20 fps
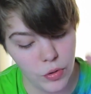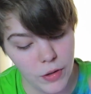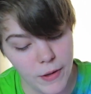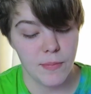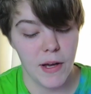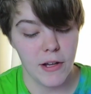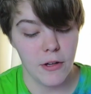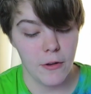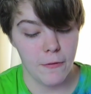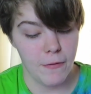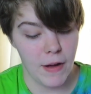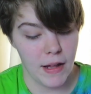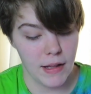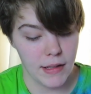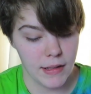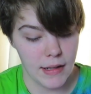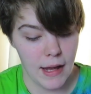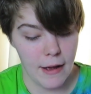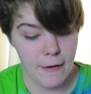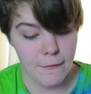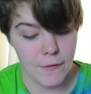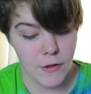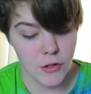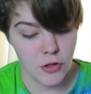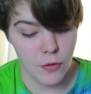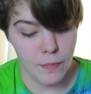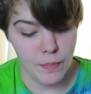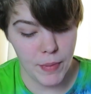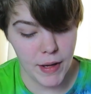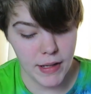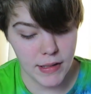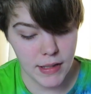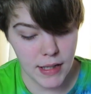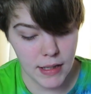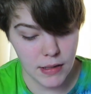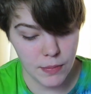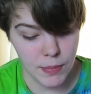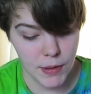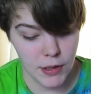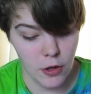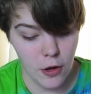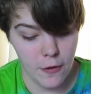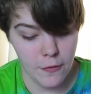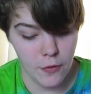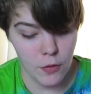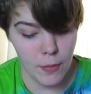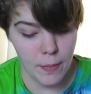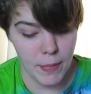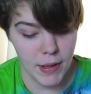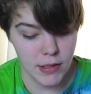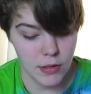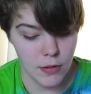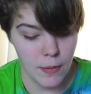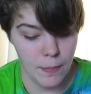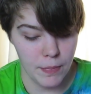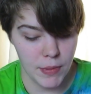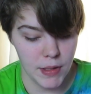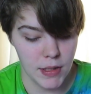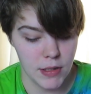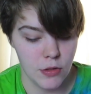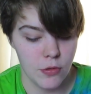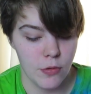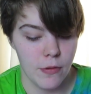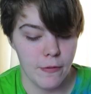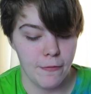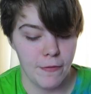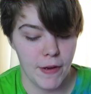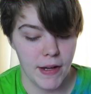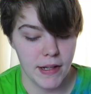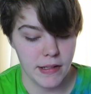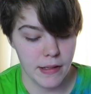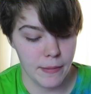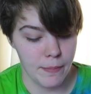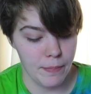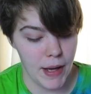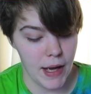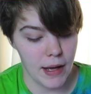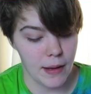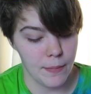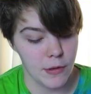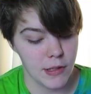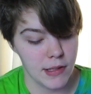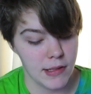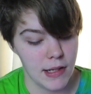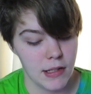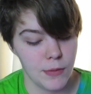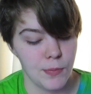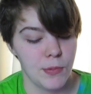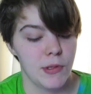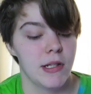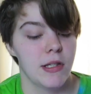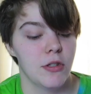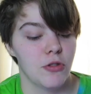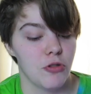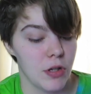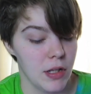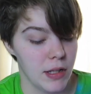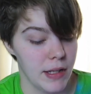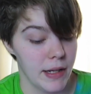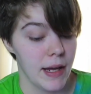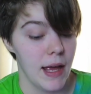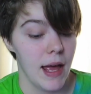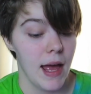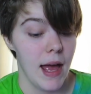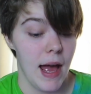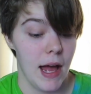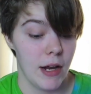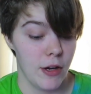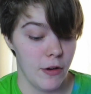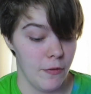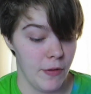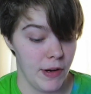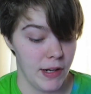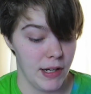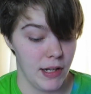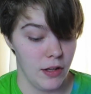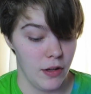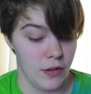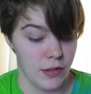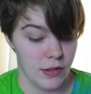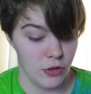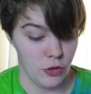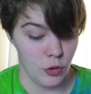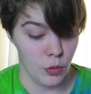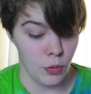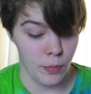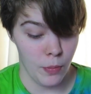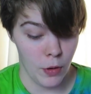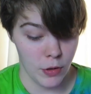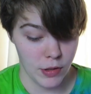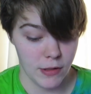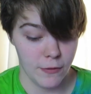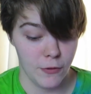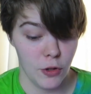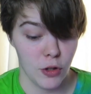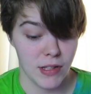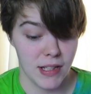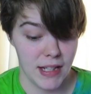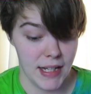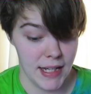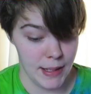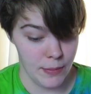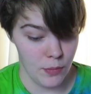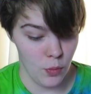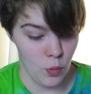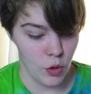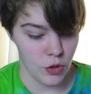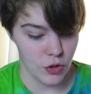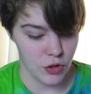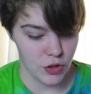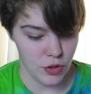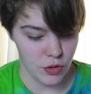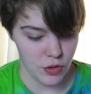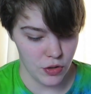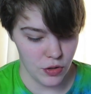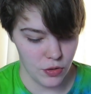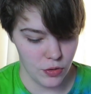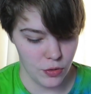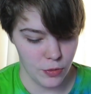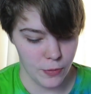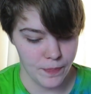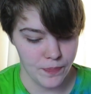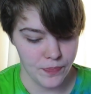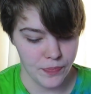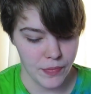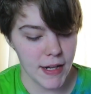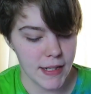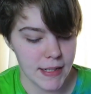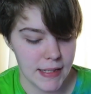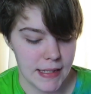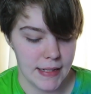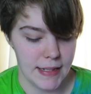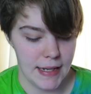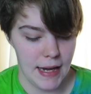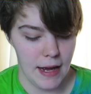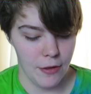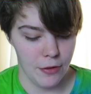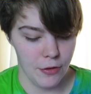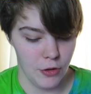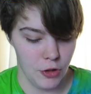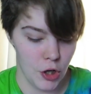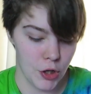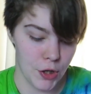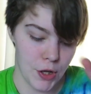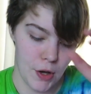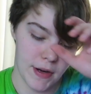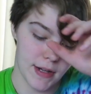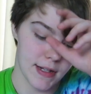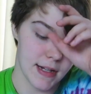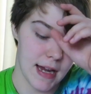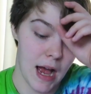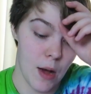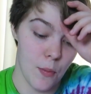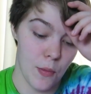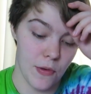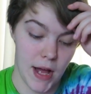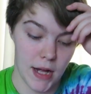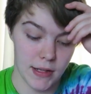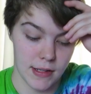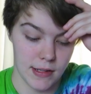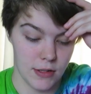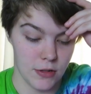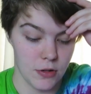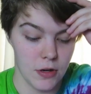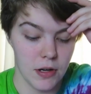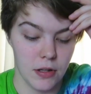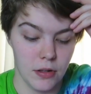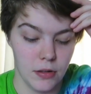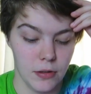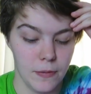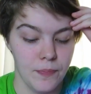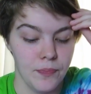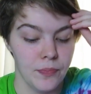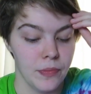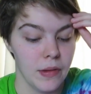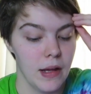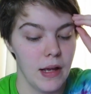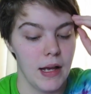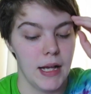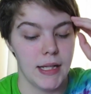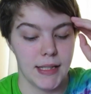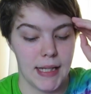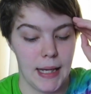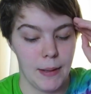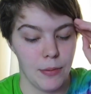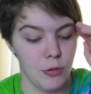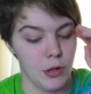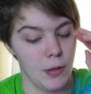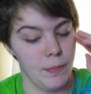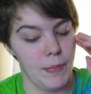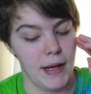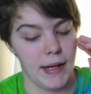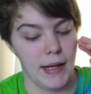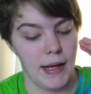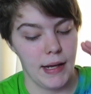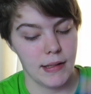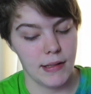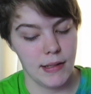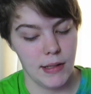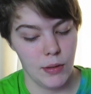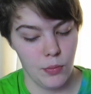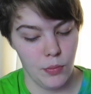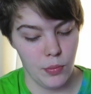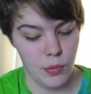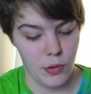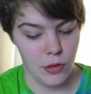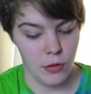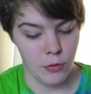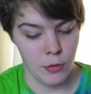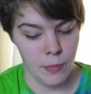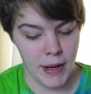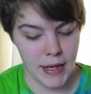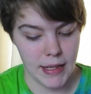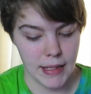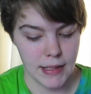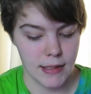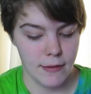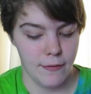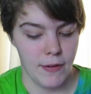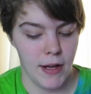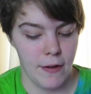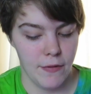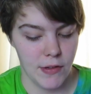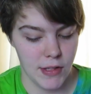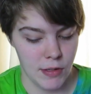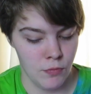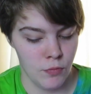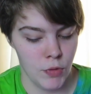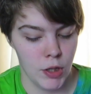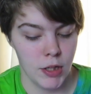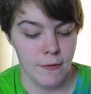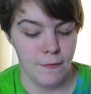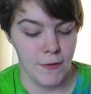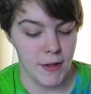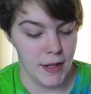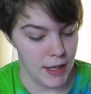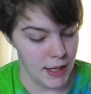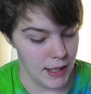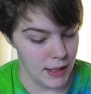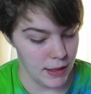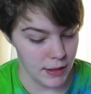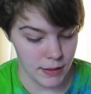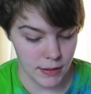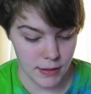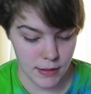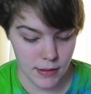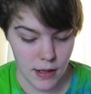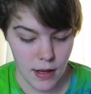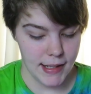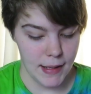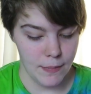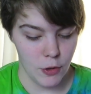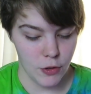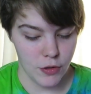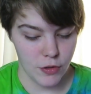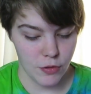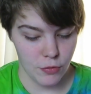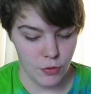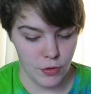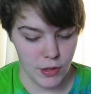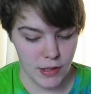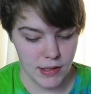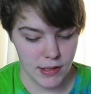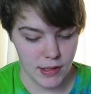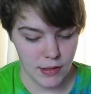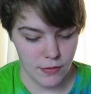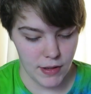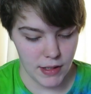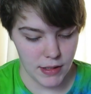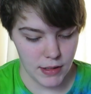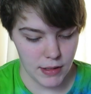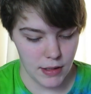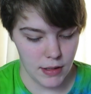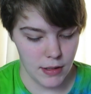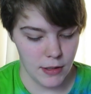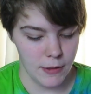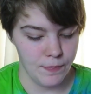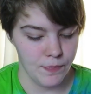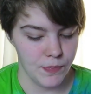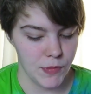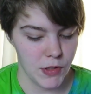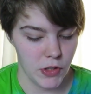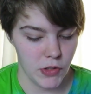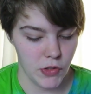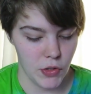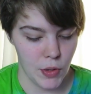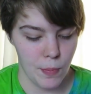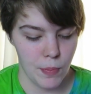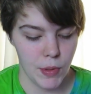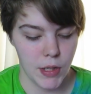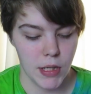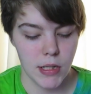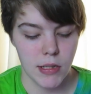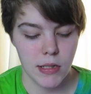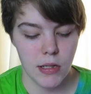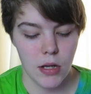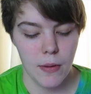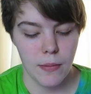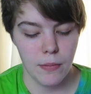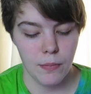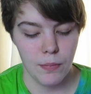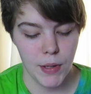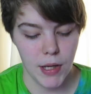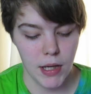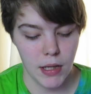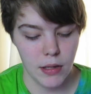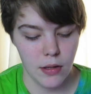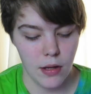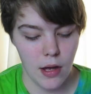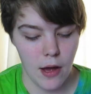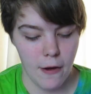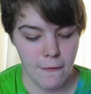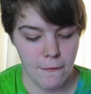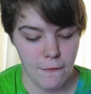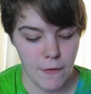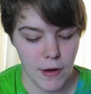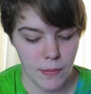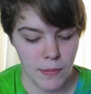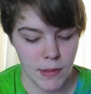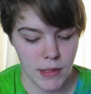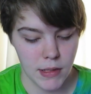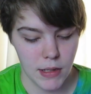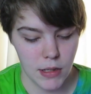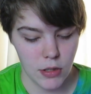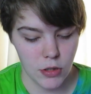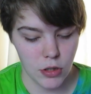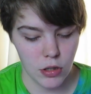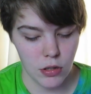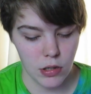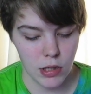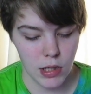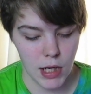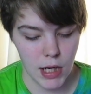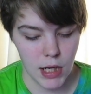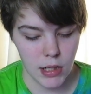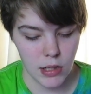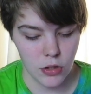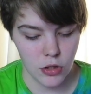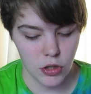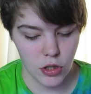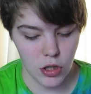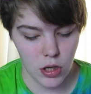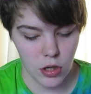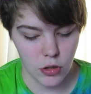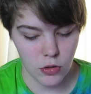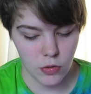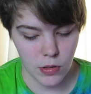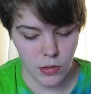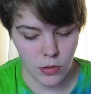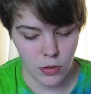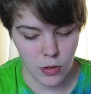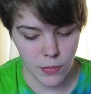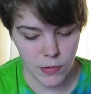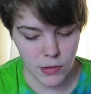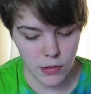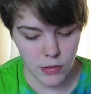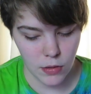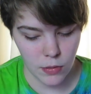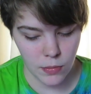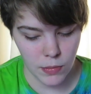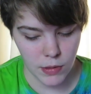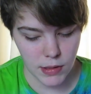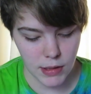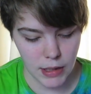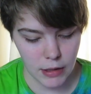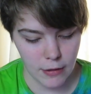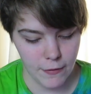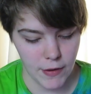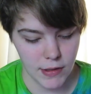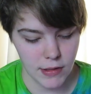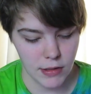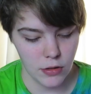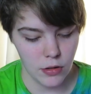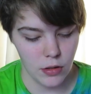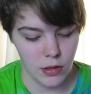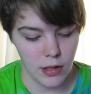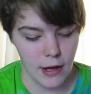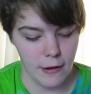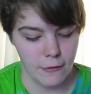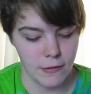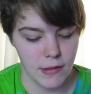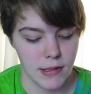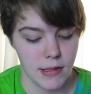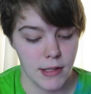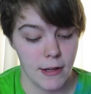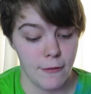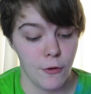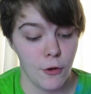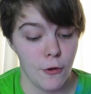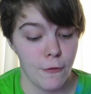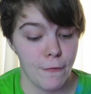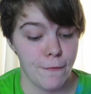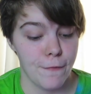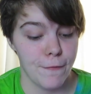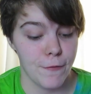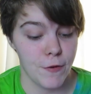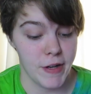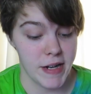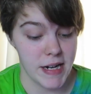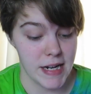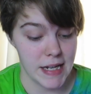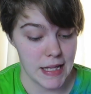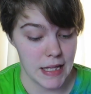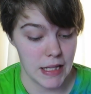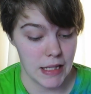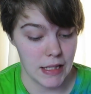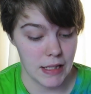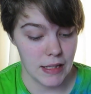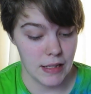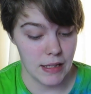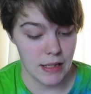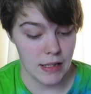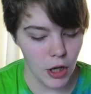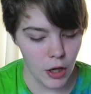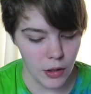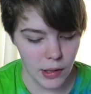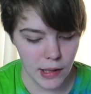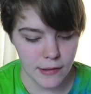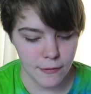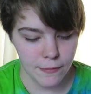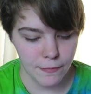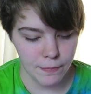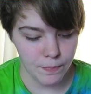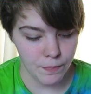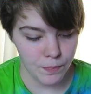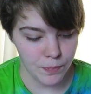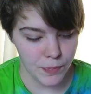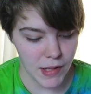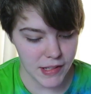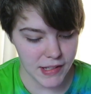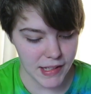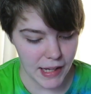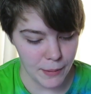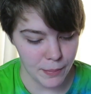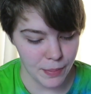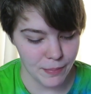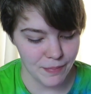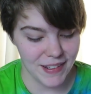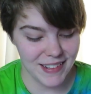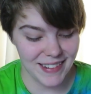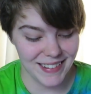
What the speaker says: Despite your valiant efforts, your base has been overrun by zombies. You are fighting back but desperately struggling and have already lost most of your team. What do you do? Fight to the death, you're not going down without a struggle. Escape through the back exit with the remaining survivors and run for the hills. Accept your screw and surrender to the zombies. Unpin a fragmentation grenade and charge with incoming zombies, sacrificing your life to save your friends. No, let's escape.